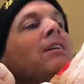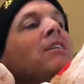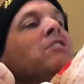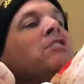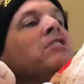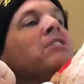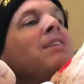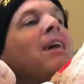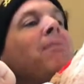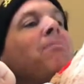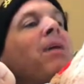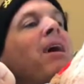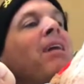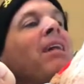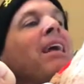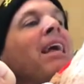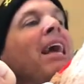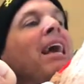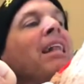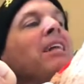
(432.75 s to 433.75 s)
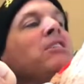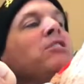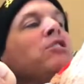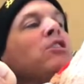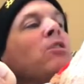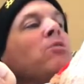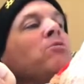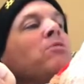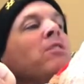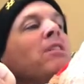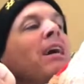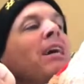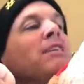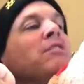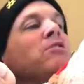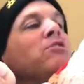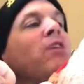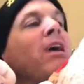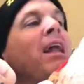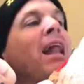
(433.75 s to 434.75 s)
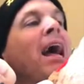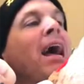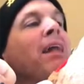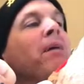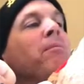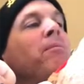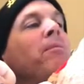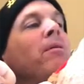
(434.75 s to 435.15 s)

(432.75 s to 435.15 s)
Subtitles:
She stepped out again and shone the light straight at him.